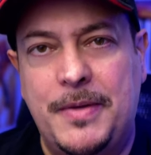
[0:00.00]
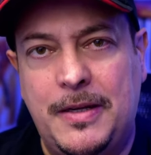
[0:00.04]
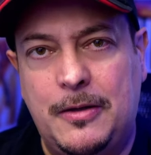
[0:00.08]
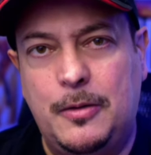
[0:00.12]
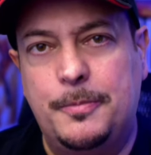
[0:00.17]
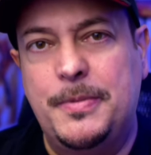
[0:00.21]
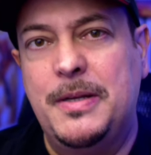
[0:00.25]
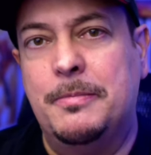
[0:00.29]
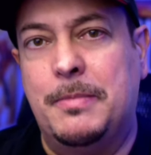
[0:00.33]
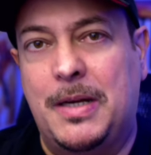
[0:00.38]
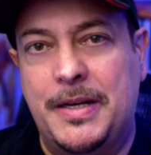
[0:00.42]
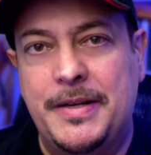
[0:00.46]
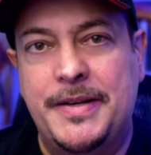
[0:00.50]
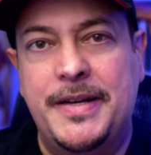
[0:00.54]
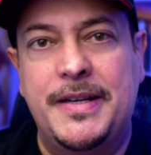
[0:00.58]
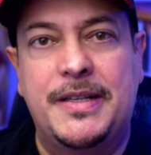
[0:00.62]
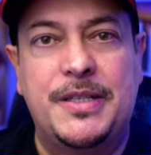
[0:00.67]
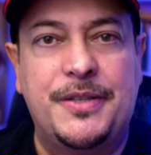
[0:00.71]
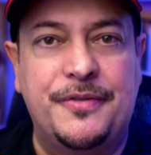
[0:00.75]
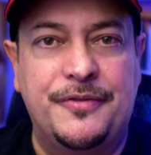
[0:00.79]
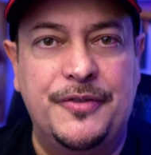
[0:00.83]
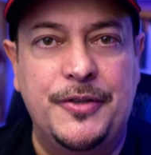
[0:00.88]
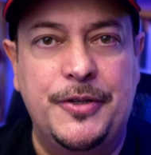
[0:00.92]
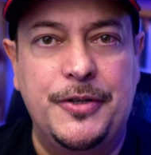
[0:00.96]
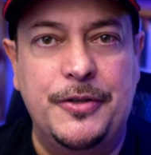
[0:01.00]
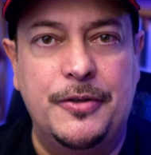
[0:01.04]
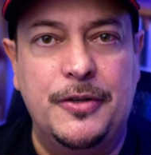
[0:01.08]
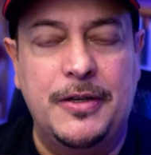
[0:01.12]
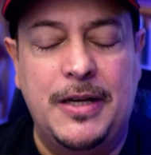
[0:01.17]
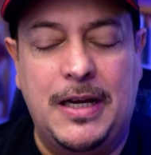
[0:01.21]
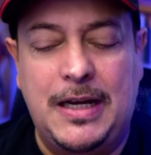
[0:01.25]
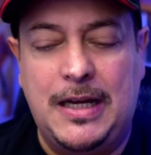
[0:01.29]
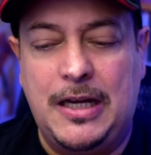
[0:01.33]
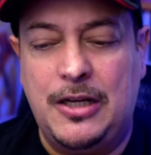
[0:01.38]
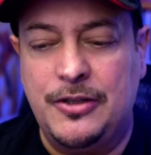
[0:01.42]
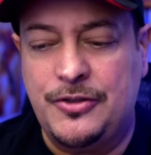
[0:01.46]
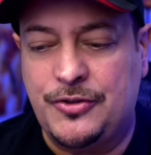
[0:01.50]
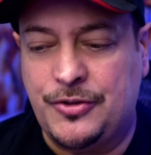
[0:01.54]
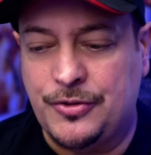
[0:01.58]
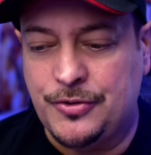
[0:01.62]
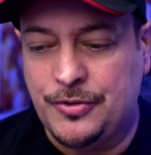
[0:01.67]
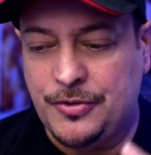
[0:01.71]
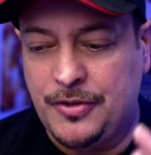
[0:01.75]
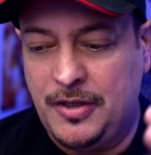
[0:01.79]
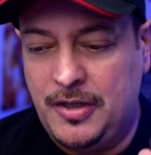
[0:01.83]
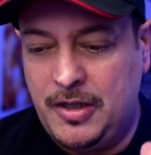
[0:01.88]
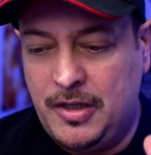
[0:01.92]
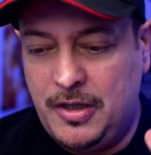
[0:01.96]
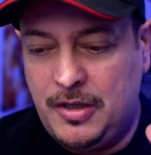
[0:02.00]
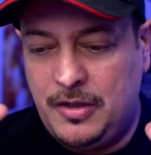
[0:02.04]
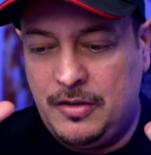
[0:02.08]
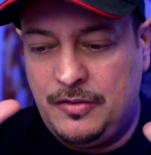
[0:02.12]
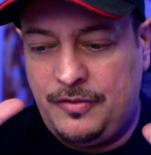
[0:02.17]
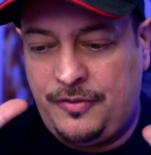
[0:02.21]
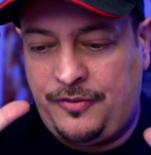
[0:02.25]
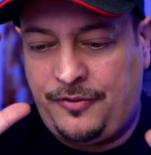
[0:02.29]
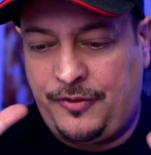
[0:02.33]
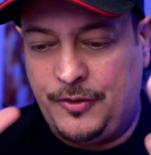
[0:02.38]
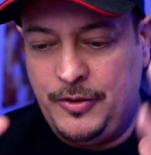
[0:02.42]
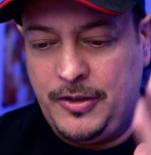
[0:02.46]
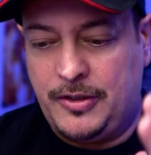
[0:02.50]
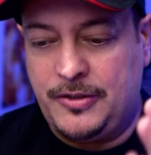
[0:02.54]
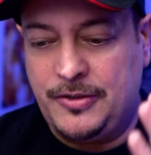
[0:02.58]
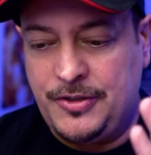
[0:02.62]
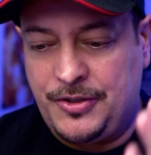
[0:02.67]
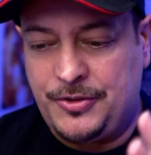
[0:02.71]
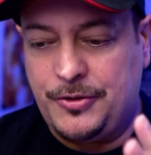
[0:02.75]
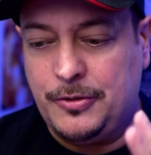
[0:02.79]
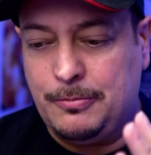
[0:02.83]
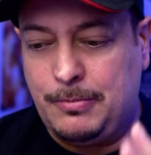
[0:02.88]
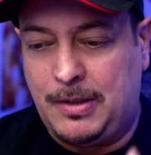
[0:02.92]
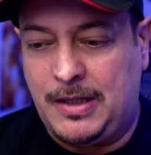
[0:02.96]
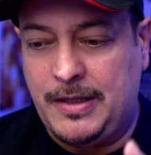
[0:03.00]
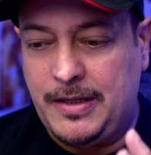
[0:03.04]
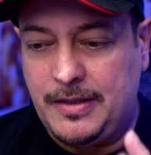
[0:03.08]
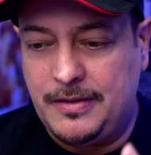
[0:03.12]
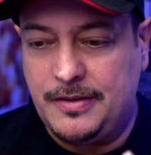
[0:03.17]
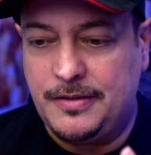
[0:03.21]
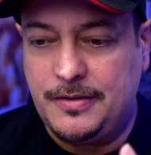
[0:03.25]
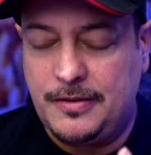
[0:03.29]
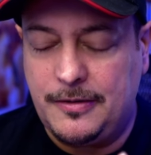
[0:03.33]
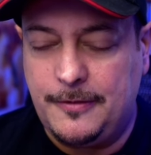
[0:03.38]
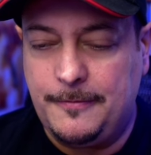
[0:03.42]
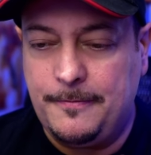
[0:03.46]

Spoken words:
That'll be my next video on how to focus your mind,